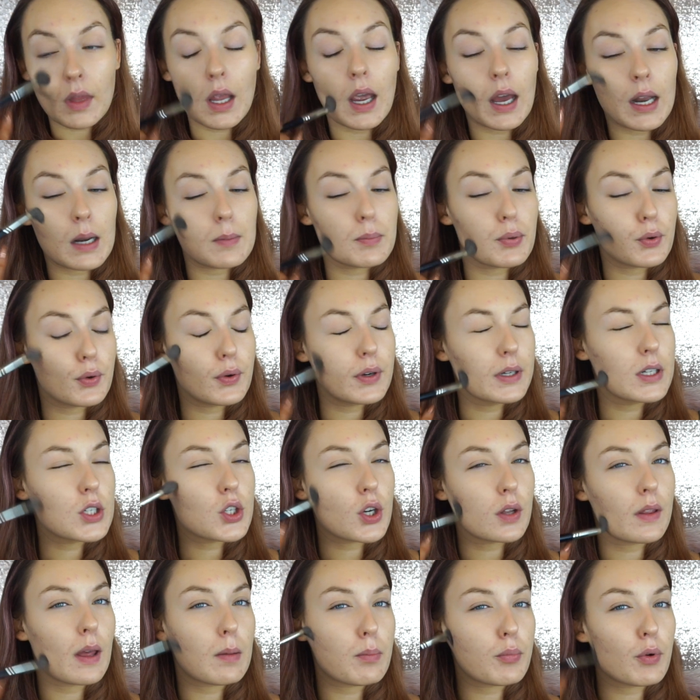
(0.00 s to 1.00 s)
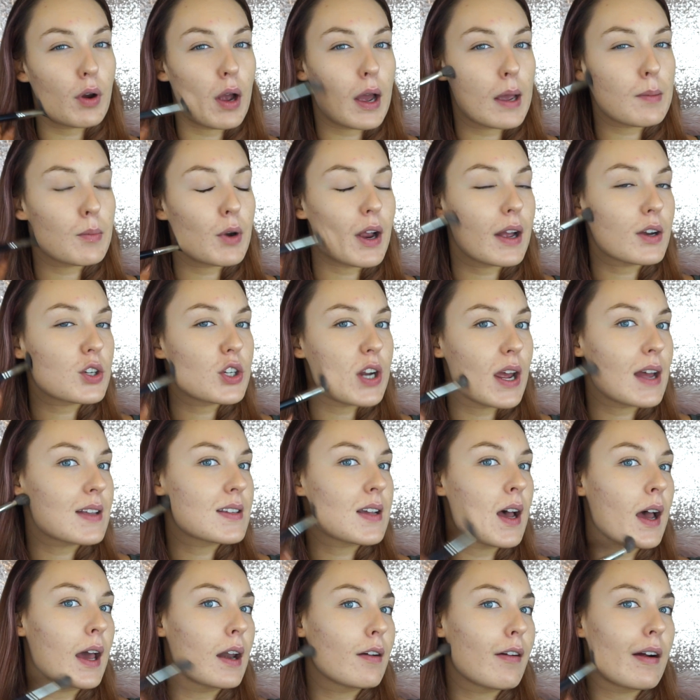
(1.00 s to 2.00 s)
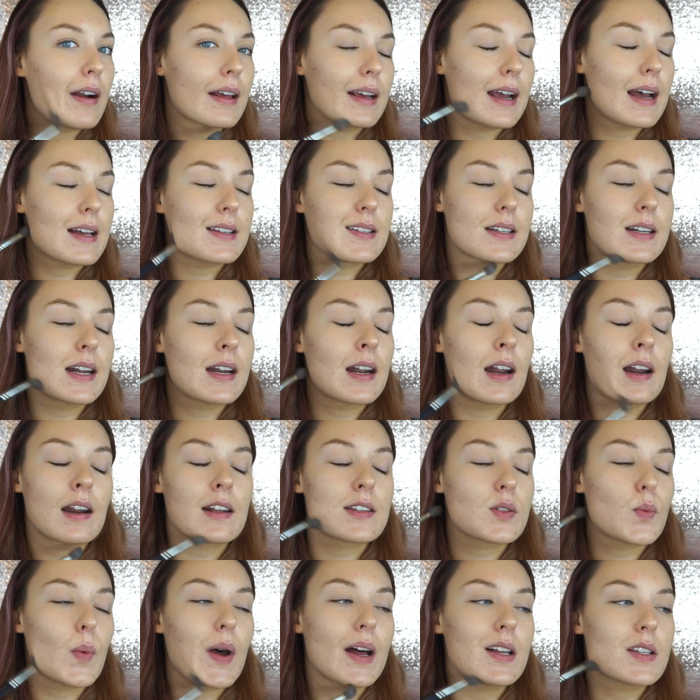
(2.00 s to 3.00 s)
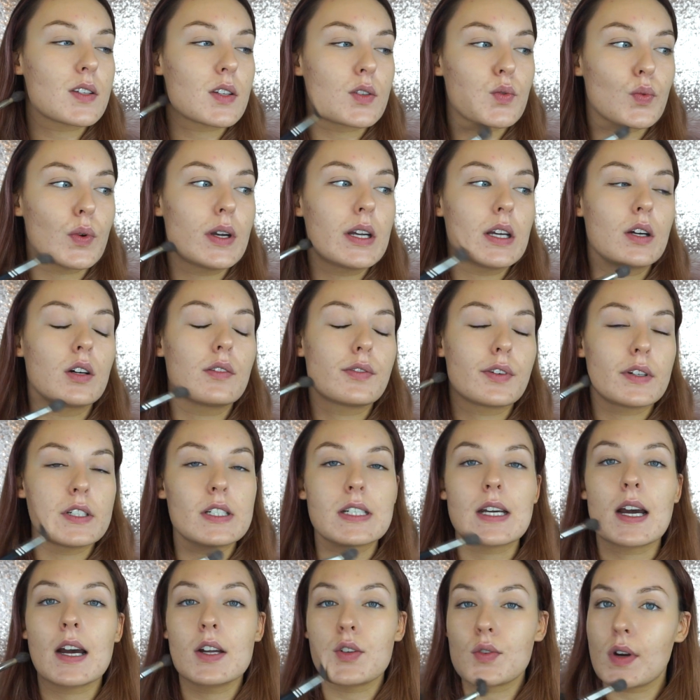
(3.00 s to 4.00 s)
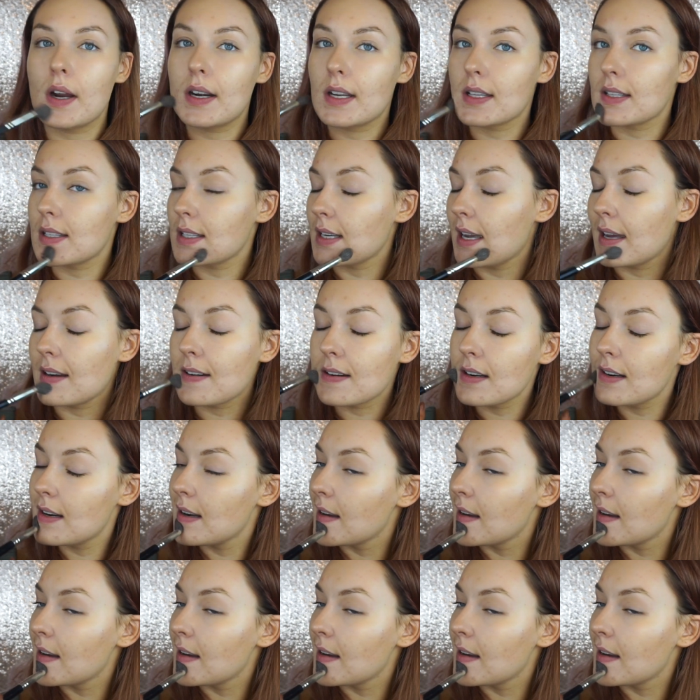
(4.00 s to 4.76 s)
And I'm pretty sure that primer actually has hyaluronic acid in it as well, so it's really good for dehydrated skin.